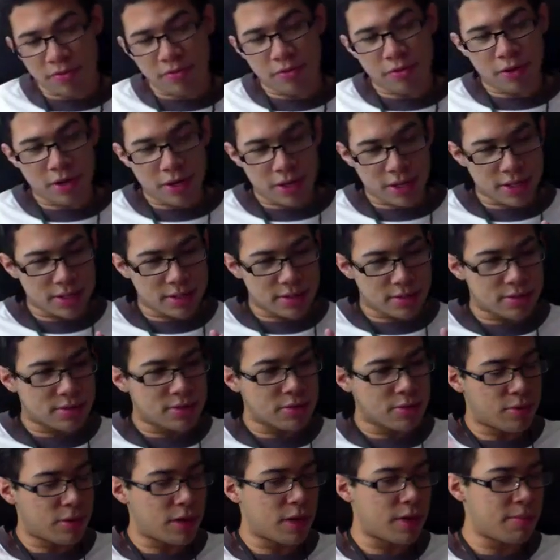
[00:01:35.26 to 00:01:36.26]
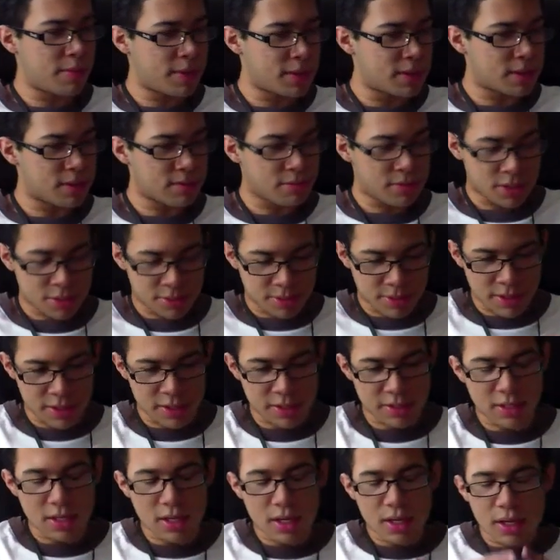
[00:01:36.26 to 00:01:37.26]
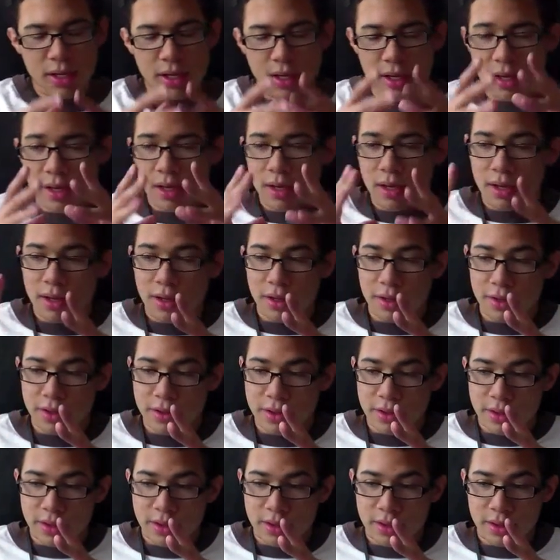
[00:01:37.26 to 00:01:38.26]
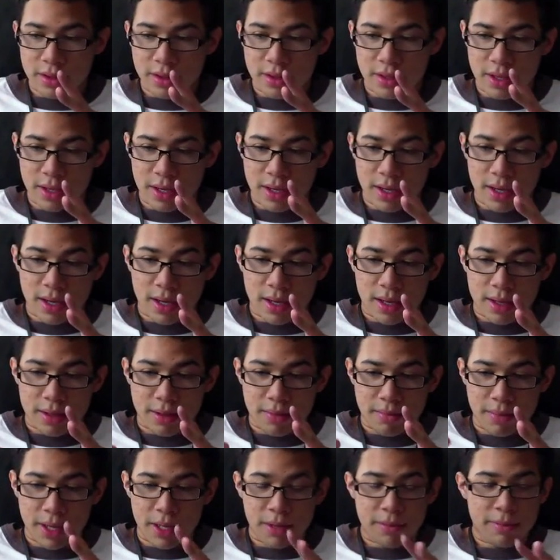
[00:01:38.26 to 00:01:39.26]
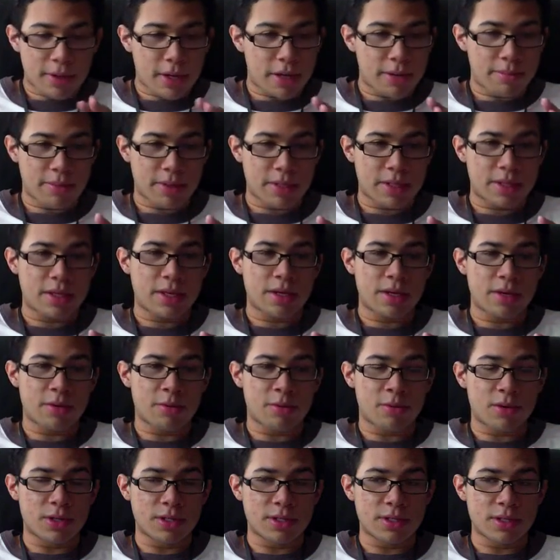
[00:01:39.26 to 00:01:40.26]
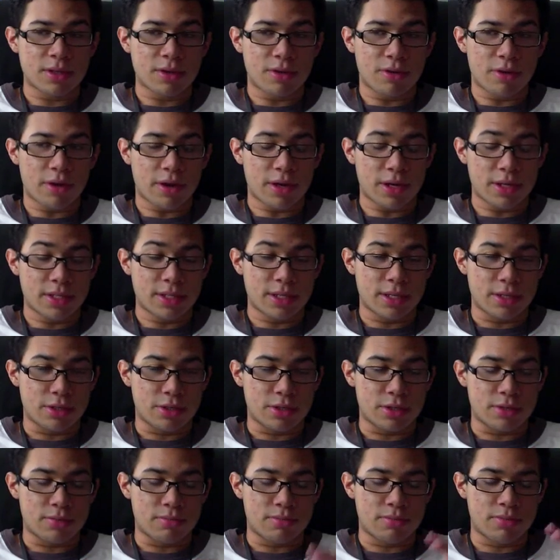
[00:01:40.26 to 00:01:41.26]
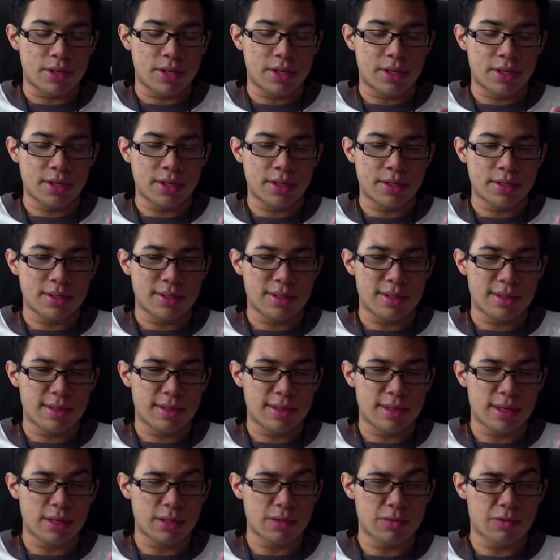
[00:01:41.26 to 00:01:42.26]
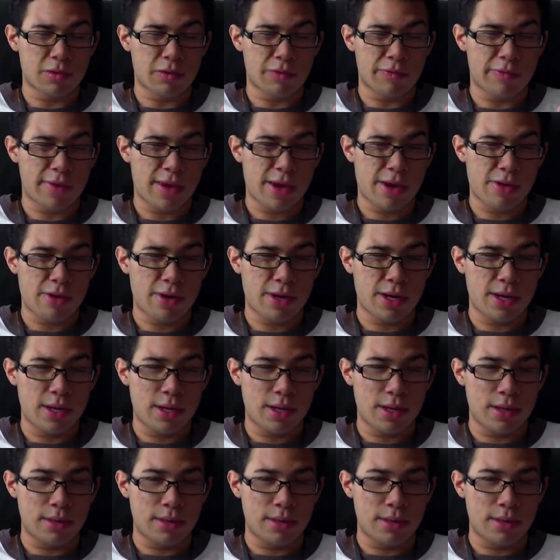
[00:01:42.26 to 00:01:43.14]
before I get to what I missed, let me explain this. The main problem, I think, was the organization, because things were there